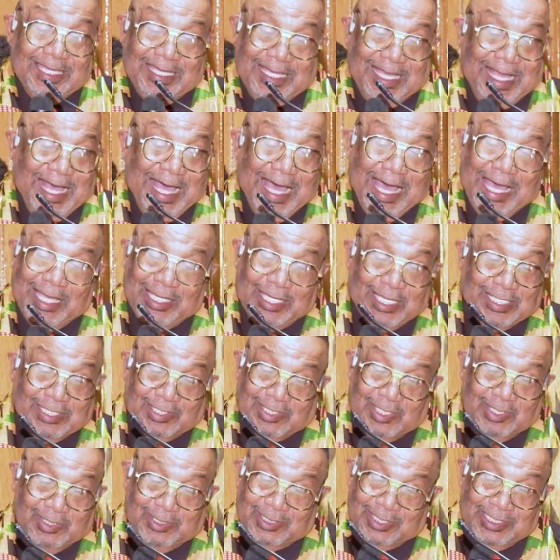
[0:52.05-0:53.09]
high
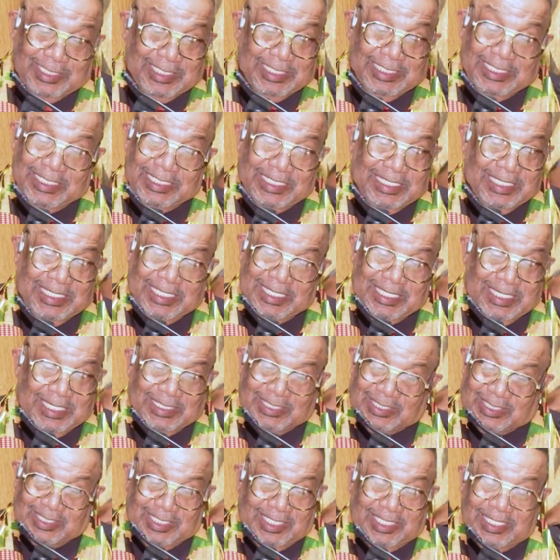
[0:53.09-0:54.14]
as the
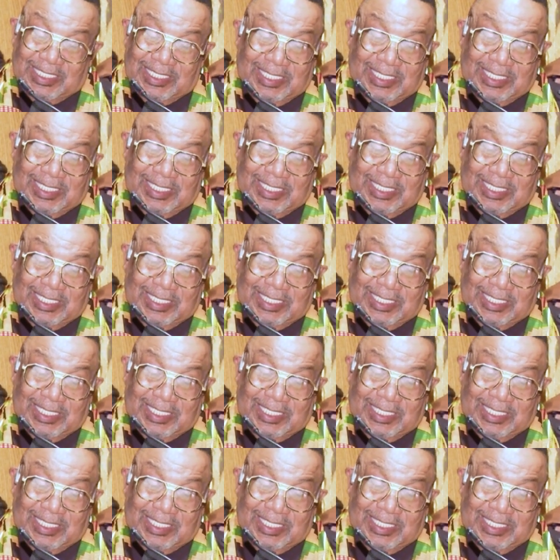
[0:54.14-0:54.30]
listening.